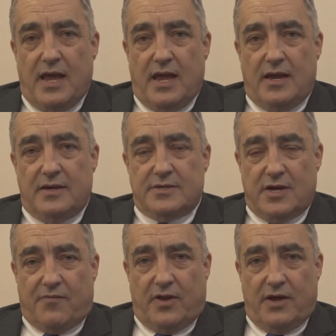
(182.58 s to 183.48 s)
in
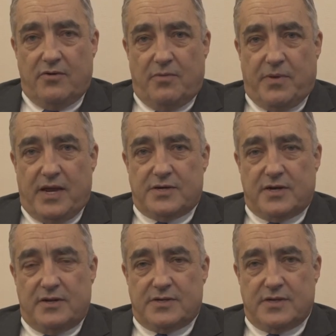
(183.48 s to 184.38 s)
several hundred
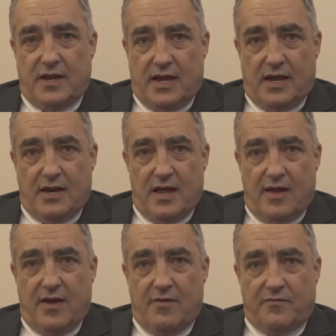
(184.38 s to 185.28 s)
patients and
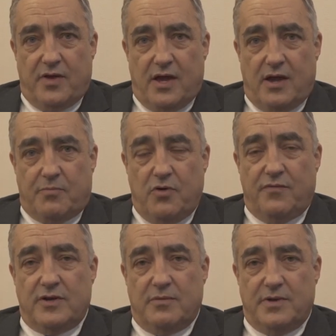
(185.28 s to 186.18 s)
have
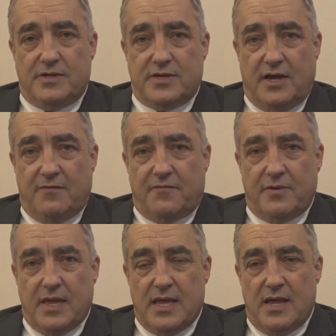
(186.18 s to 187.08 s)
proven to be safe.
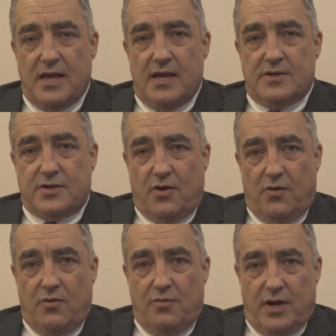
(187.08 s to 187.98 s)

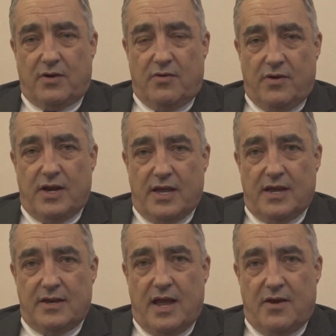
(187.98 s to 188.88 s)
So we are going
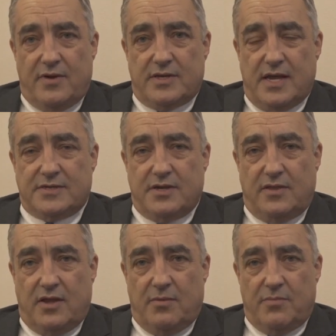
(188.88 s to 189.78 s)
ahead now and
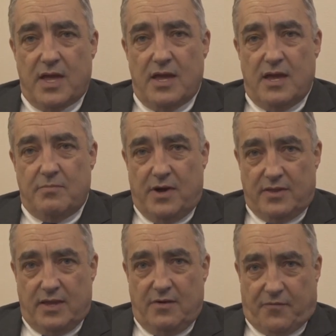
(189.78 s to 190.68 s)
testing them,
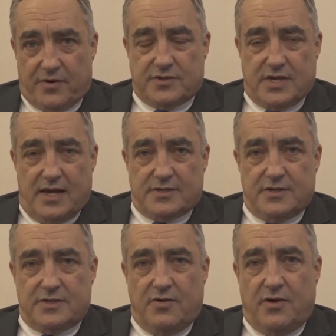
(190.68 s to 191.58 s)
but the first test
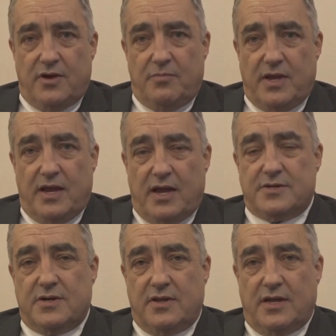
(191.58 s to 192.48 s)
is going to be
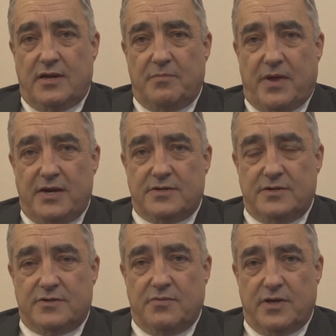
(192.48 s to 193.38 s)
actually in
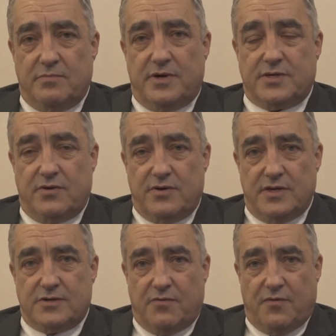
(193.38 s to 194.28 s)
patients with muscular
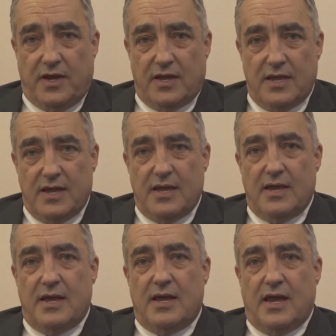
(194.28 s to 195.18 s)
dystrophy,
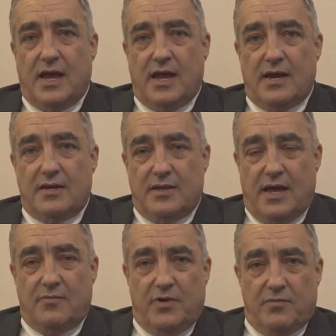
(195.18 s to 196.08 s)
and
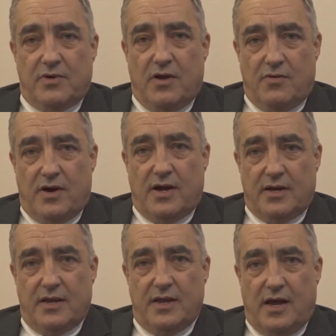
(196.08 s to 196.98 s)
then we will go
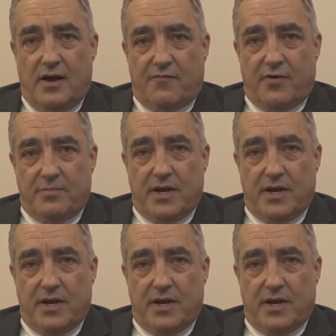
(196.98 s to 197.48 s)
on from